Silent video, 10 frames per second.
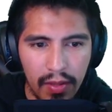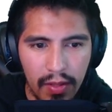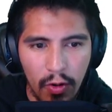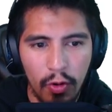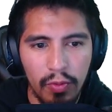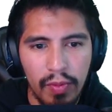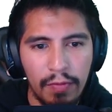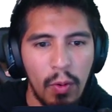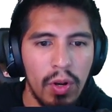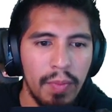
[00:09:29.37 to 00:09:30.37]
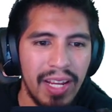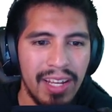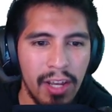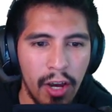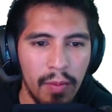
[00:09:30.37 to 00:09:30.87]
or if I want to make
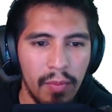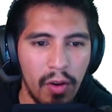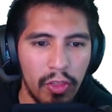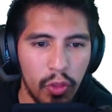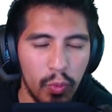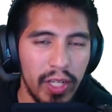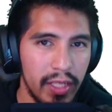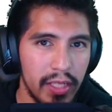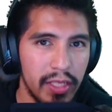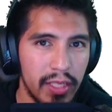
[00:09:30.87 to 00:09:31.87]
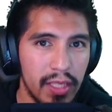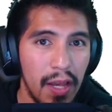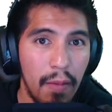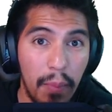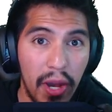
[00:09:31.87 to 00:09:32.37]
num 3 digits,
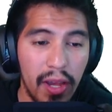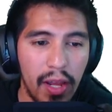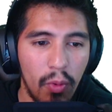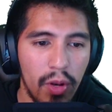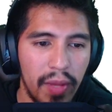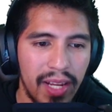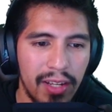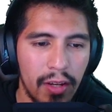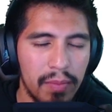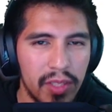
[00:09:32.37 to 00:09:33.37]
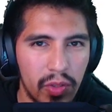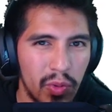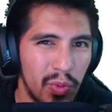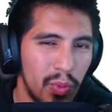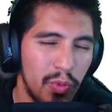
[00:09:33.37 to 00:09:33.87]
but I want to make
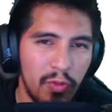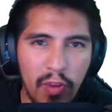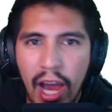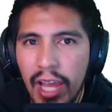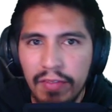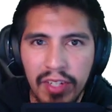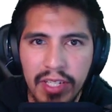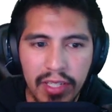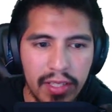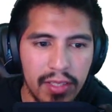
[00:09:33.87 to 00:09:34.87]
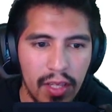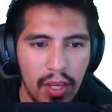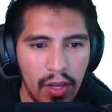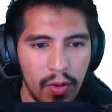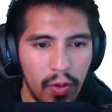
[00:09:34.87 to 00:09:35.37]
num2 5 digits,
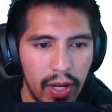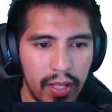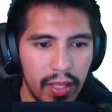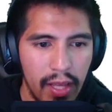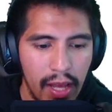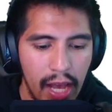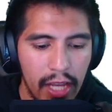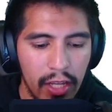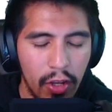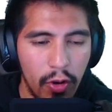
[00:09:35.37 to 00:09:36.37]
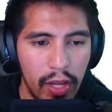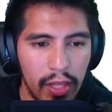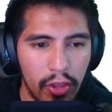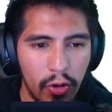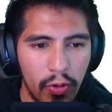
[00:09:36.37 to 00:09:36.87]
right? I can go ahead
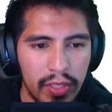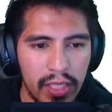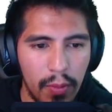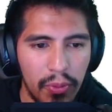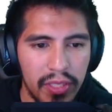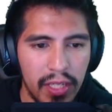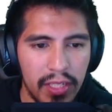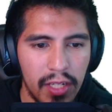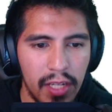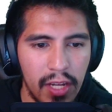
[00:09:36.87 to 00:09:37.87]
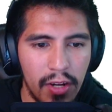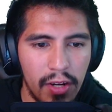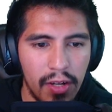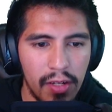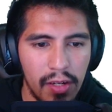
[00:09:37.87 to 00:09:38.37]
and throw a set precision here